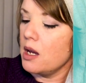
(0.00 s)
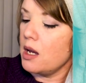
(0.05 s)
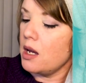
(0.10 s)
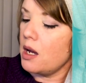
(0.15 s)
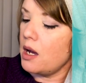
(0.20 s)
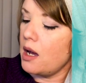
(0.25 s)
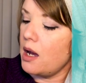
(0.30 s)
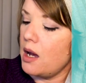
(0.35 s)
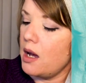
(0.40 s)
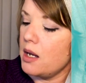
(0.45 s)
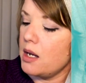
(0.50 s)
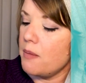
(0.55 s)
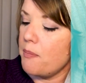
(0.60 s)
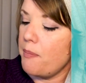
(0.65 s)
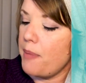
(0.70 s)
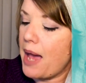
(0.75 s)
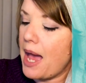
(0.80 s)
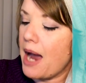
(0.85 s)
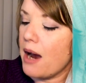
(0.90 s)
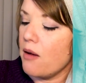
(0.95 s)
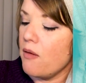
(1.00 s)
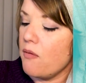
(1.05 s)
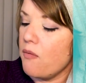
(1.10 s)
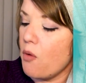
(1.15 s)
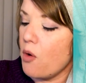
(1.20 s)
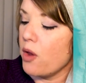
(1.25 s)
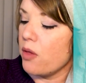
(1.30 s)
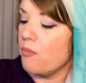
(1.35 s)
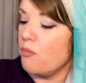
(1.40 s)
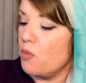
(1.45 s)
The back and
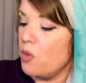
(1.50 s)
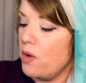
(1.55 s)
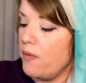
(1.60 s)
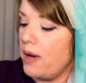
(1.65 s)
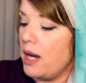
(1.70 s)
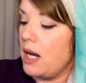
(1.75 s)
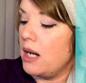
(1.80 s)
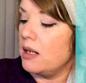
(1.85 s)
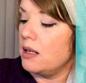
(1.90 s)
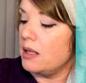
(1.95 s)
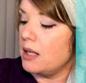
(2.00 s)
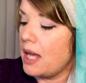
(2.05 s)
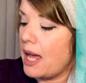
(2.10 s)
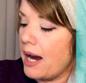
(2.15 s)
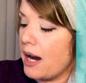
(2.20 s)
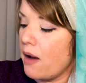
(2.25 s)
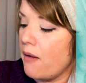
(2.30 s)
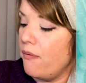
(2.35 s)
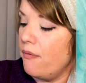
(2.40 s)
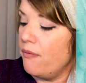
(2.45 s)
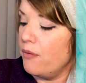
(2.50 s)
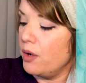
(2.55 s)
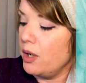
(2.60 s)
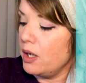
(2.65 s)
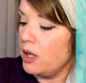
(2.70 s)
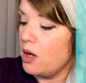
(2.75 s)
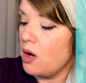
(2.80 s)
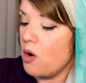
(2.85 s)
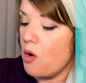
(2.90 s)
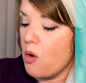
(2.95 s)
forth moving like a foot
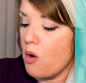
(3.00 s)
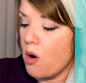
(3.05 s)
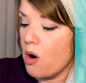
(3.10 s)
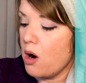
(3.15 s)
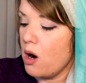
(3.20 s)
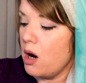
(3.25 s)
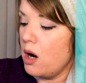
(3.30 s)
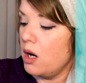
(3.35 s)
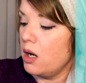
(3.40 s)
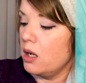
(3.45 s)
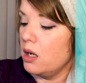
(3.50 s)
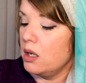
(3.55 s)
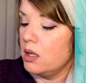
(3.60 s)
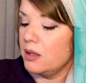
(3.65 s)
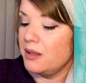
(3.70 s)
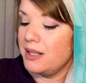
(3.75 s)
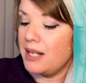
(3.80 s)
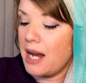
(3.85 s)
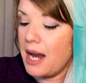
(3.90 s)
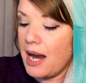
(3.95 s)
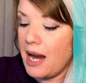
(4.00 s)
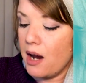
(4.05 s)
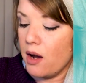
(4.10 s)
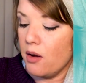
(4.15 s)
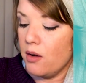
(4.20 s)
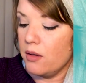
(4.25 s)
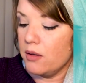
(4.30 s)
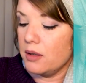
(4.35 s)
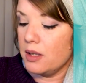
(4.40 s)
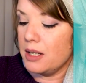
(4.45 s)
or
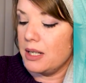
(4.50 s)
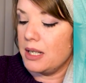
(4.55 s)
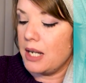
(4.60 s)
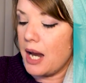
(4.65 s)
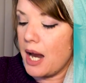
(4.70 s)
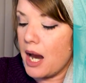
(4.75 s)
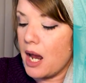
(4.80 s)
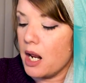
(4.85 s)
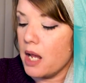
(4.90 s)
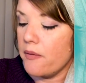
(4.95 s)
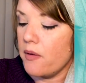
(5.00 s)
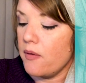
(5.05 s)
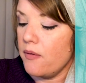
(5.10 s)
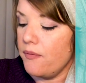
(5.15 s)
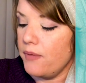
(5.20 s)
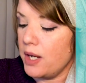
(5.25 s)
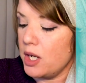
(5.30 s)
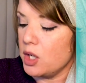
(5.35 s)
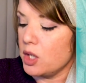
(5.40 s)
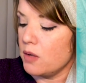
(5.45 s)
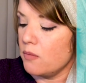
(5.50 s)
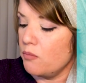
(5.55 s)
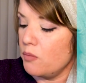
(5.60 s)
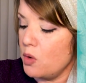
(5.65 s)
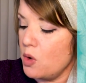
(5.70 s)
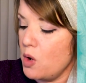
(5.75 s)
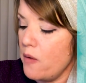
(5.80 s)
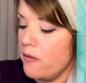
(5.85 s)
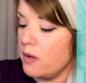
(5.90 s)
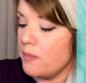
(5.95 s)
tail. The tail of a fish
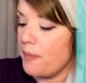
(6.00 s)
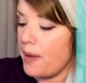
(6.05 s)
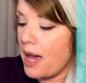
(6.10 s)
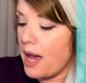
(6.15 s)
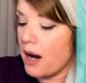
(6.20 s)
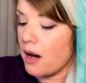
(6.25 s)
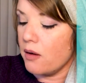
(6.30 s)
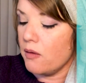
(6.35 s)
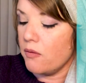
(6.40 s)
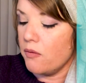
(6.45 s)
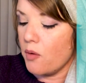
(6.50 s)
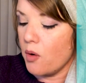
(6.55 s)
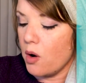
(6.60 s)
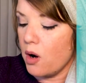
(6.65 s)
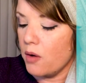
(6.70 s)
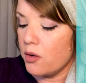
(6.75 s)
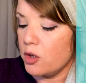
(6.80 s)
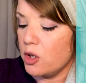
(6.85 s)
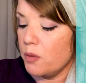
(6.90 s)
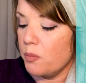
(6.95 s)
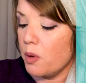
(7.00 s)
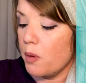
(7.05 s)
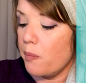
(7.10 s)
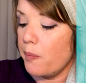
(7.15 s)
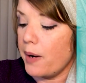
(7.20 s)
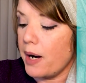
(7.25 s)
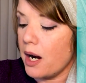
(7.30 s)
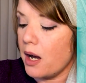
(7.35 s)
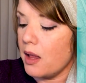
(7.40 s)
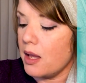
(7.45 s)
moves back and forth to
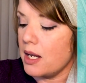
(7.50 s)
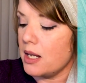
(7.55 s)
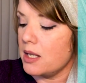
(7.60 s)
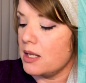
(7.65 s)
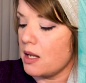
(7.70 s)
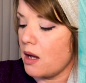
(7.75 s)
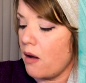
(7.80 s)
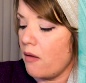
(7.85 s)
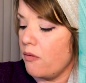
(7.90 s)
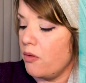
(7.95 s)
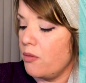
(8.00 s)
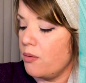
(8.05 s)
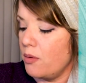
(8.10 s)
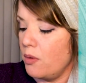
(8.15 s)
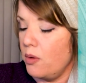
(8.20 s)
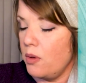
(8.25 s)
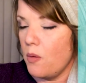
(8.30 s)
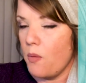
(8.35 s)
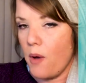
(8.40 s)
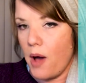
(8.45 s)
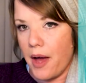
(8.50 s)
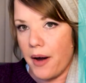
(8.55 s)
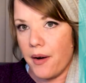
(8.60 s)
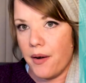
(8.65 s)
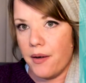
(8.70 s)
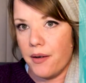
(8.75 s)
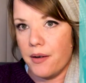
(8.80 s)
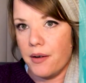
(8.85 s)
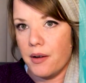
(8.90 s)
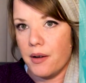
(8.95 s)
propel itself through the water.
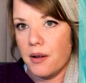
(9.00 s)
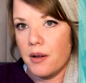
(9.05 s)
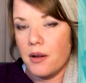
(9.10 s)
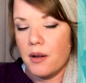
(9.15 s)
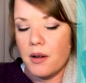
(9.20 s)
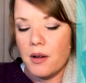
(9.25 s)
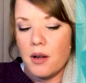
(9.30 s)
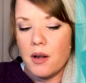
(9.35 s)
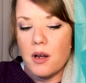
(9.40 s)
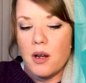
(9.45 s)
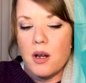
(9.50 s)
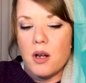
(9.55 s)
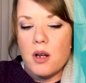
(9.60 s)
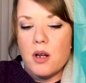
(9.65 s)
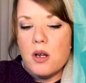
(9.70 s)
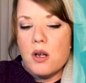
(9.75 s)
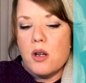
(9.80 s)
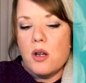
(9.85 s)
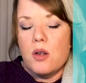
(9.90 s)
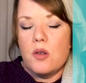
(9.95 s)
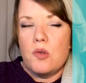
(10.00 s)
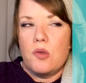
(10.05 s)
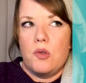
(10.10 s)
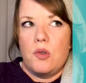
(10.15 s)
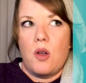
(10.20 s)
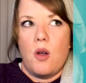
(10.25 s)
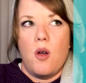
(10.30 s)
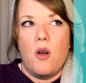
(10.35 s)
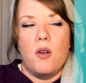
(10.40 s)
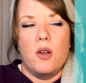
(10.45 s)

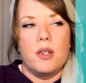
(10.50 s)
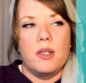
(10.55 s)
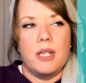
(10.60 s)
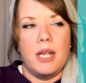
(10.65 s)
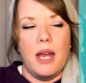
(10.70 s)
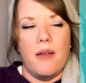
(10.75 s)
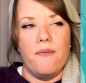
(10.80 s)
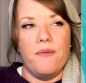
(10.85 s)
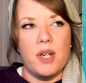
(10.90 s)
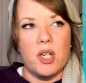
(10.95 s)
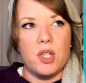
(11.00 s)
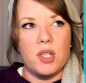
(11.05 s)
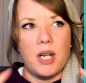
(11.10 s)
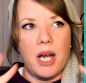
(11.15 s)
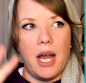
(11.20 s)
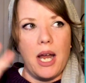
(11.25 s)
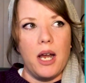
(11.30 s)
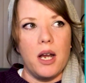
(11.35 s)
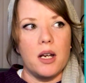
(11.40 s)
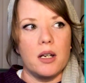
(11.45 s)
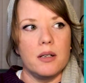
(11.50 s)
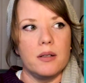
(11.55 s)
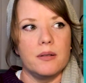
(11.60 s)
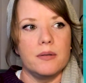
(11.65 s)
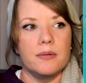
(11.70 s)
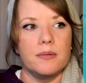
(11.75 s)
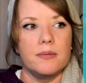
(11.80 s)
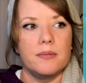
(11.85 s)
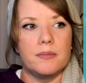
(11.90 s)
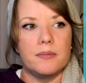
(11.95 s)
So you see a fish tank,
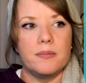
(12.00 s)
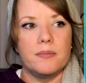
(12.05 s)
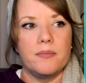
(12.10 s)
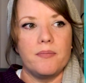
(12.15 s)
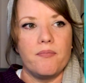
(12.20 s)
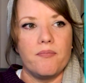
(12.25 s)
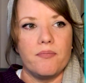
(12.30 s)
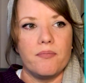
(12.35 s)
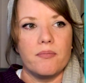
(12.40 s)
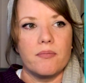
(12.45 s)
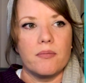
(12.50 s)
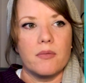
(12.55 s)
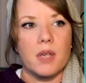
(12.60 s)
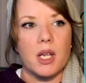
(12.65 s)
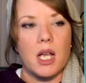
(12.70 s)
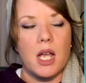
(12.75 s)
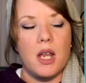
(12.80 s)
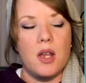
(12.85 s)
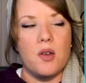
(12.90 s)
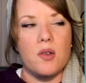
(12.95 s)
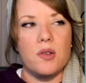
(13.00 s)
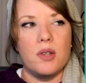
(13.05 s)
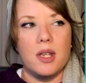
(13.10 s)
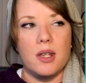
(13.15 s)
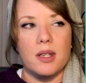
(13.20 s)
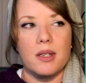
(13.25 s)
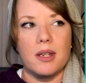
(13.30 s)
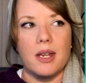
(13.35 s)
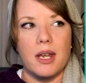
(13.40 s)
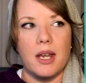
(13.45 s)
and you see
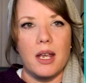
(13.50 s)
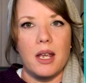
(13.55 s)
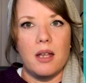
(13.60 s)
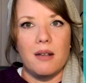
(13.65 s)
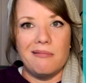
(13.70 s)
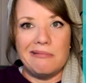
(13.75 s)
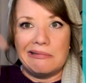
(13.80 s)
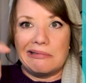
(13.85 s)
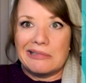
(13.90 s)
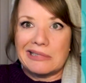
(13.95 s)
this kid